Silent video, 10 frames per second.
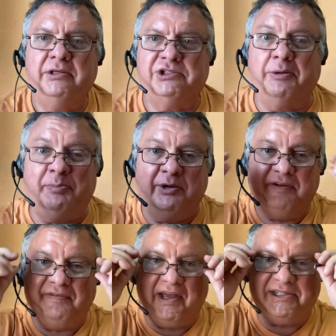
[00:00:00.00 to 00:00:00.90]
So pretty
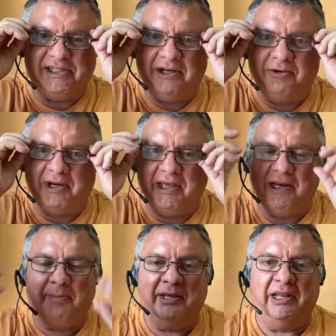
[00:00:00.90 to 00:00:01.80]
fast internet.
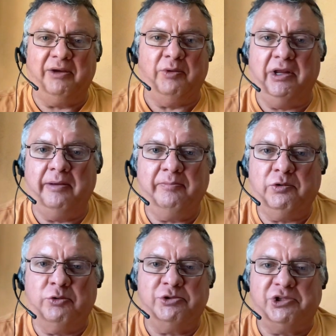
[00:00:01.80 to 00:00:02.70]
I mean, like when I'm
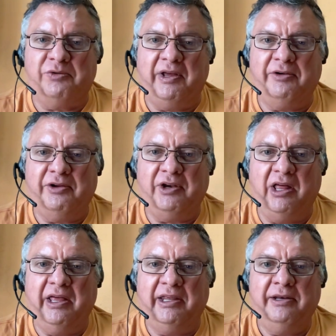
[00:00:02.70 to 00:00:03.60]
cruising around
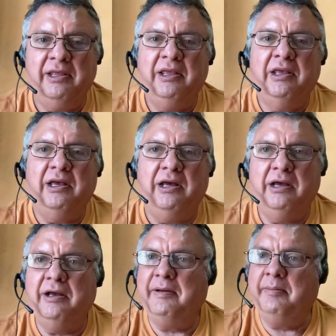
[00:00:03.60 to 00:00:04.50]
online,
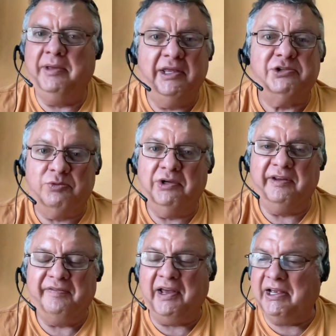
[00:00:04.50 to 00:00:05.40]
I mean, it's
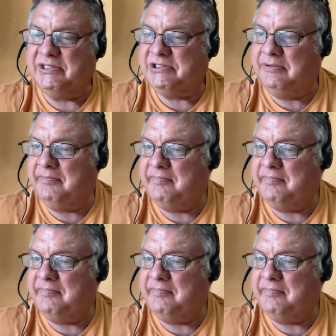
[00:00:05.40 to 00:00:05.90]
really fast.